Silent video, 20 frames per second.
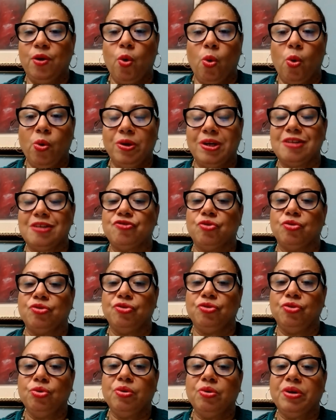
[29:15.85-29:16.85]
order so
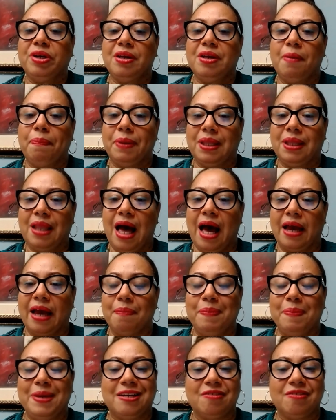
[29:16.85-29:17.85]
you can apply,
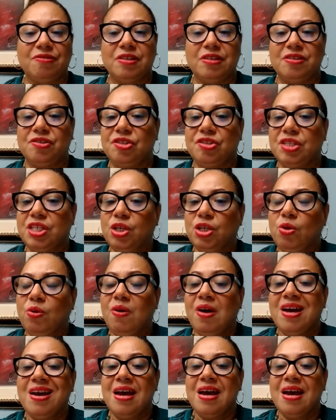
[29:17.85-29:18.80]
because there's still